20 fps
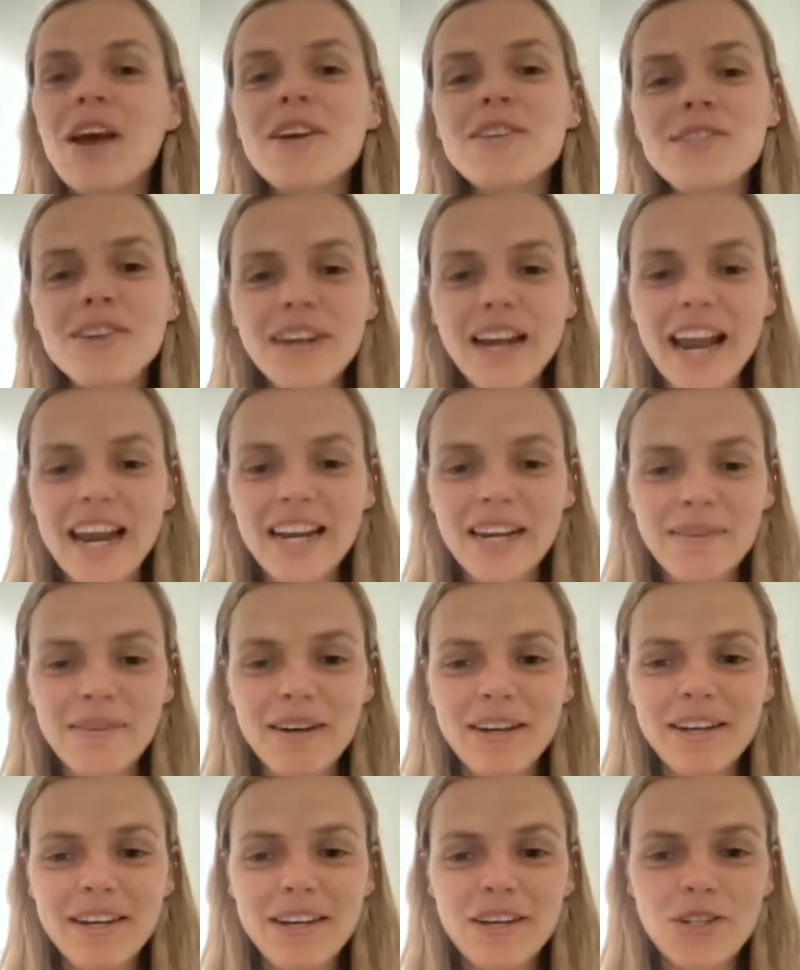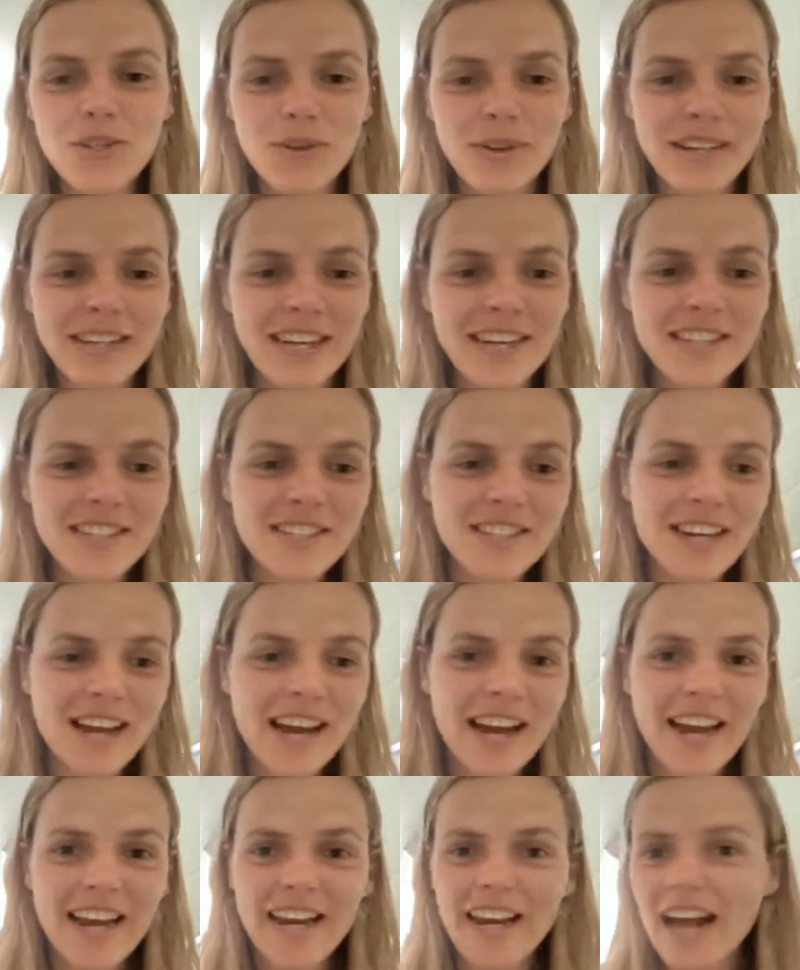So anyone joining us
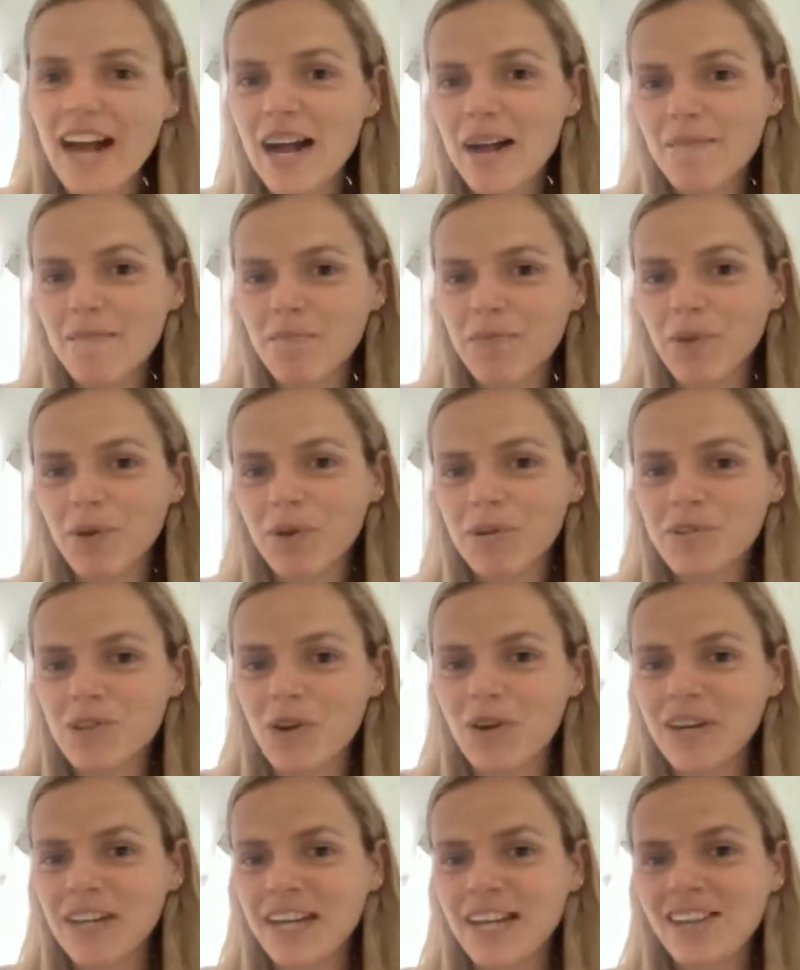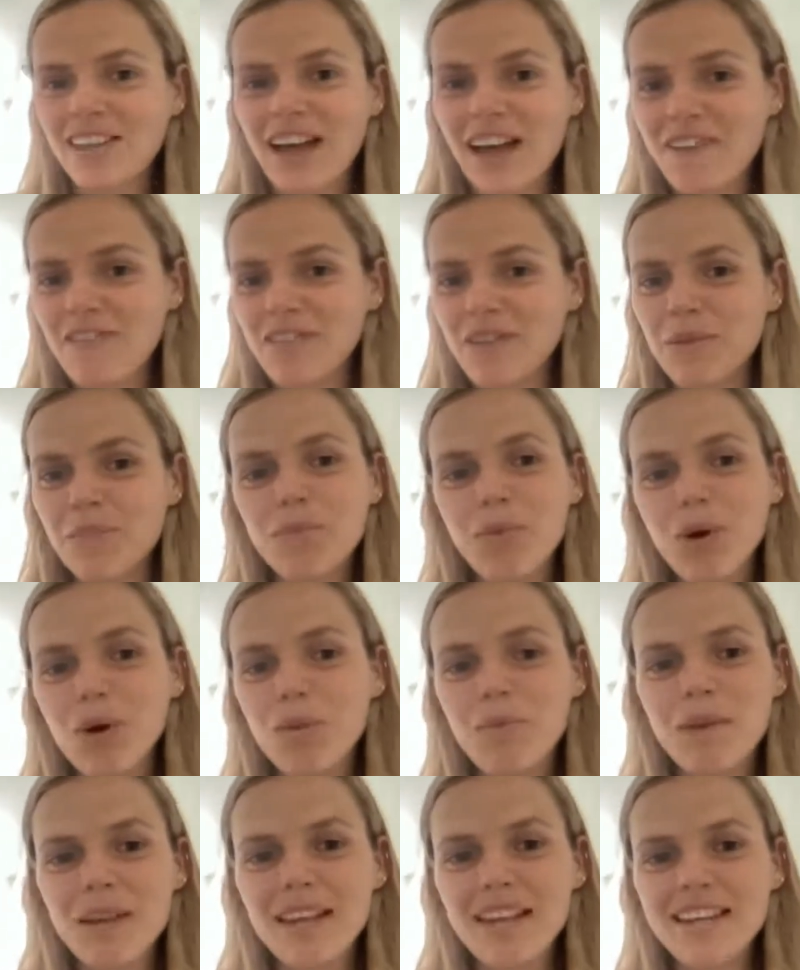tonight who's on here live at the
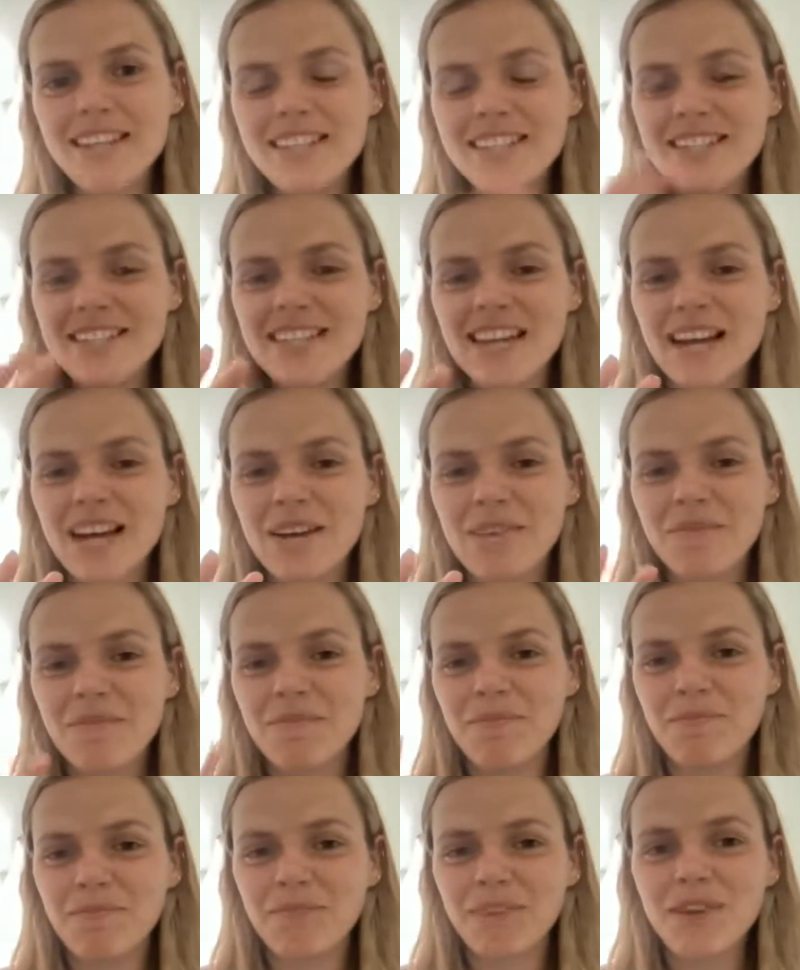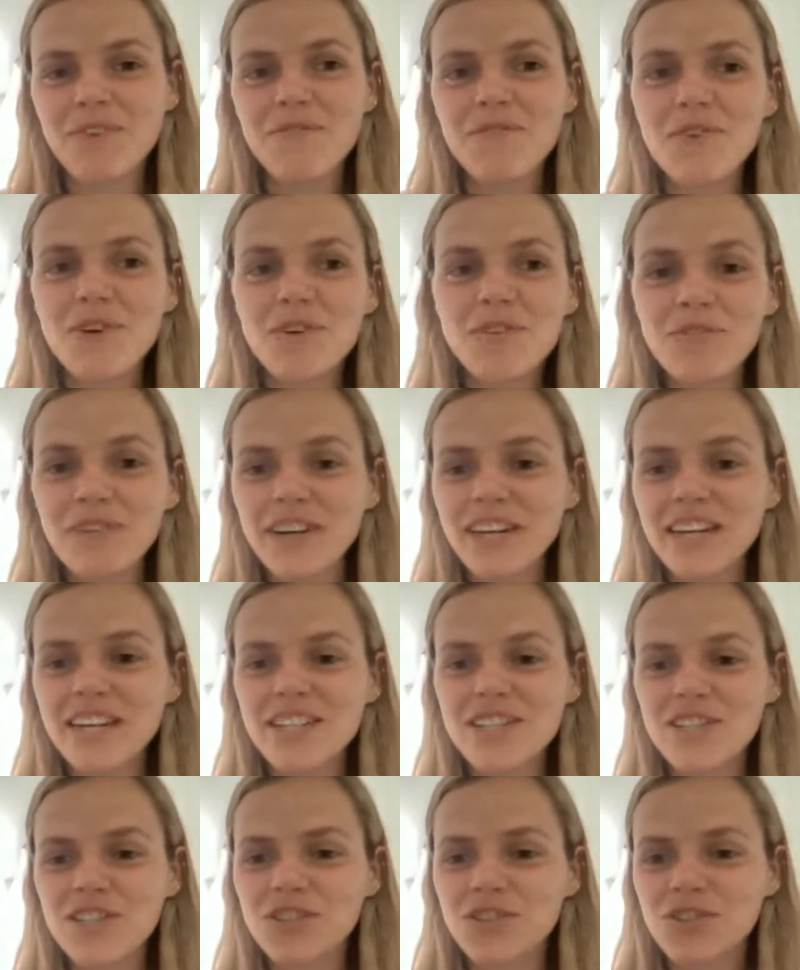moment, feel free to
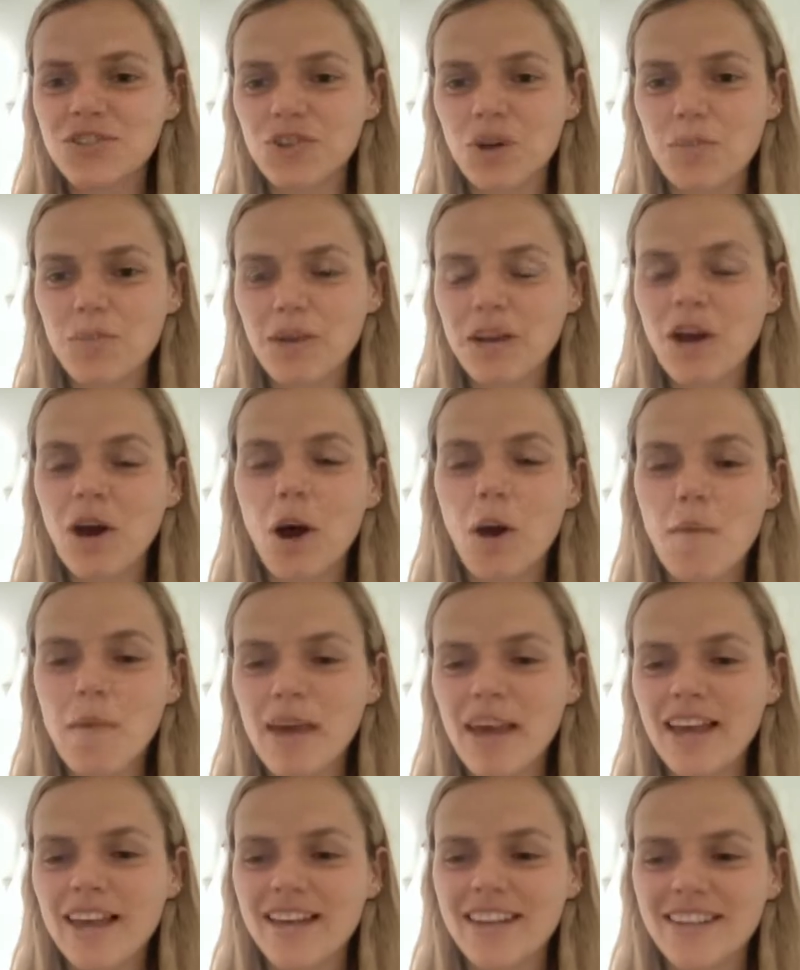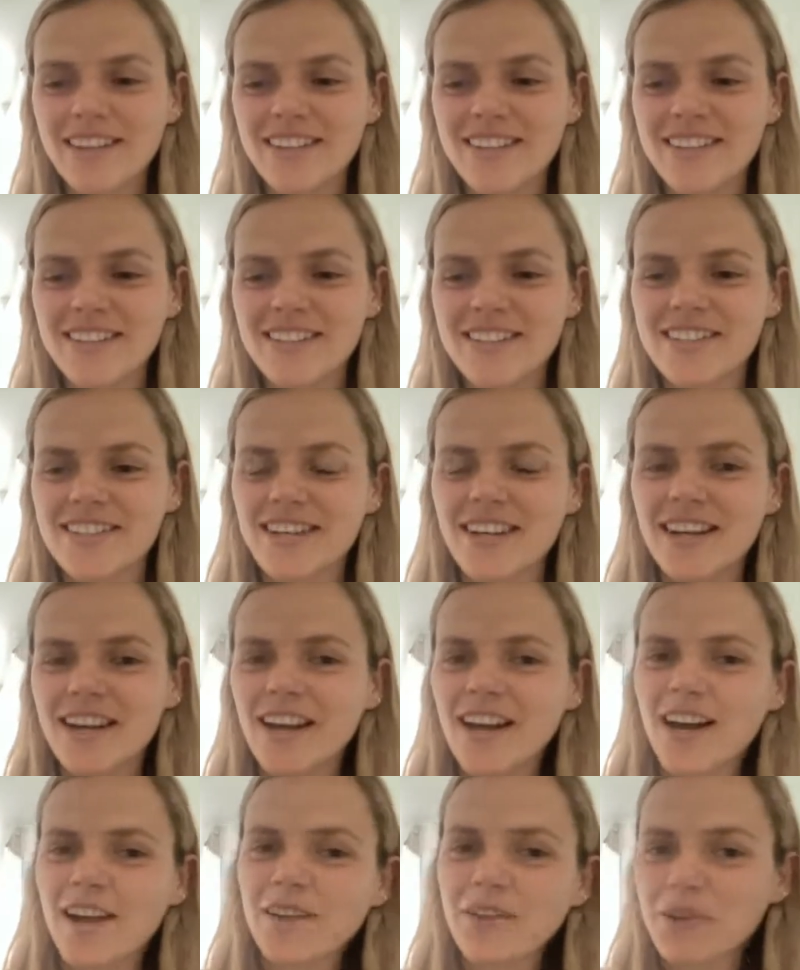just drop me a comment,
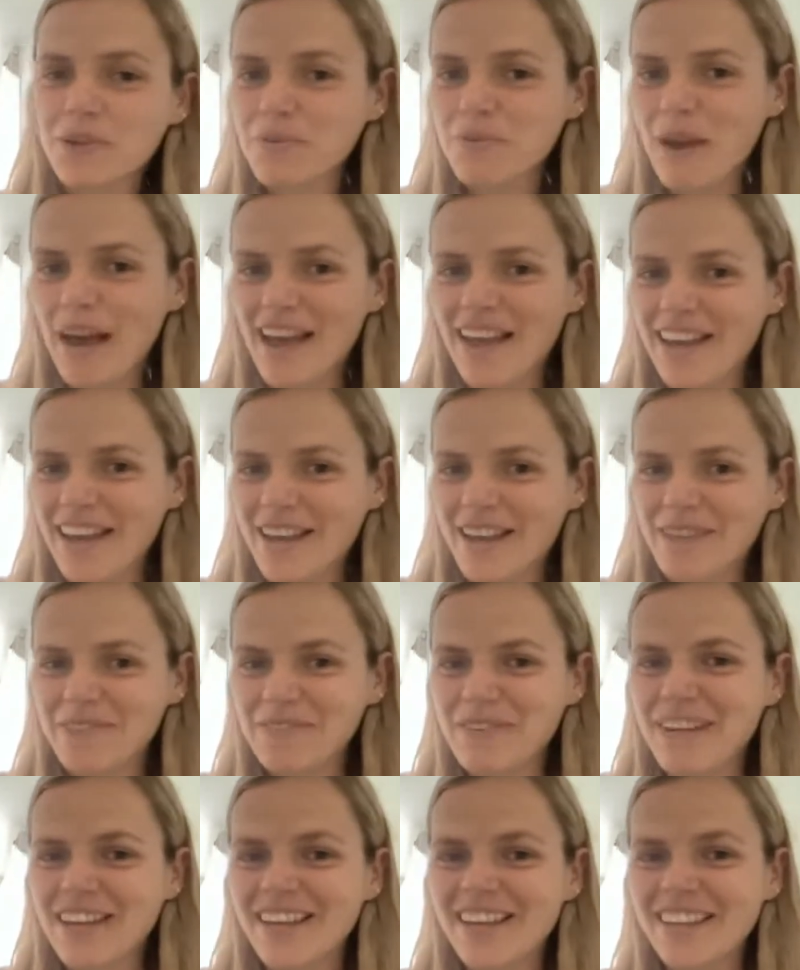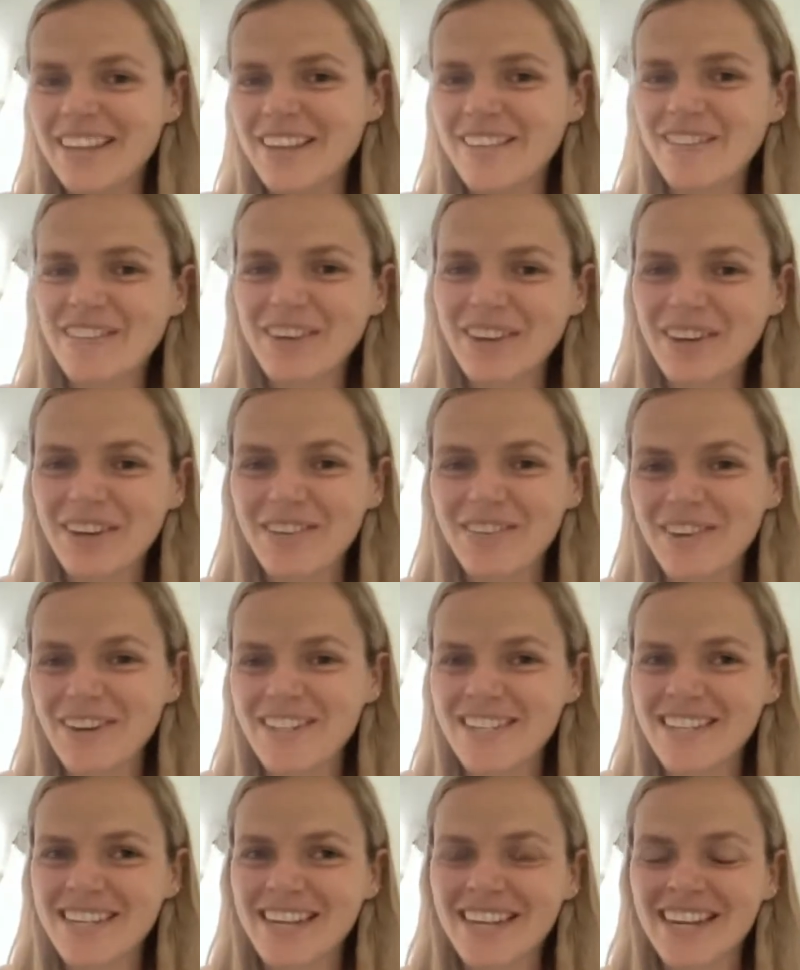a little wave, let me know you're
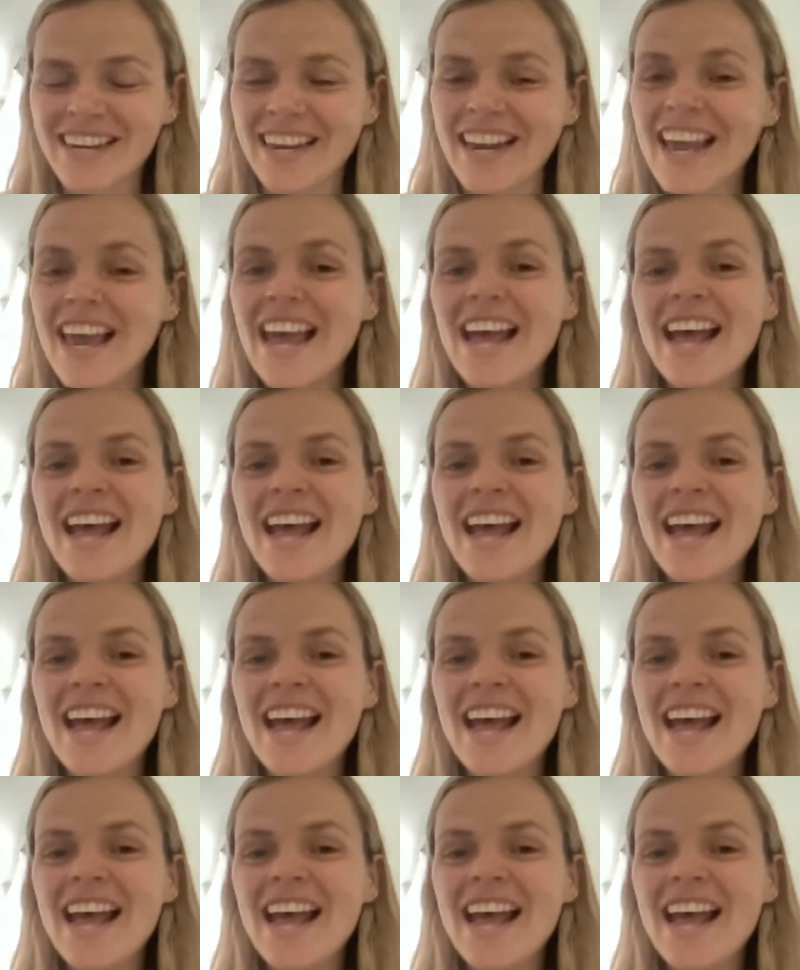watching.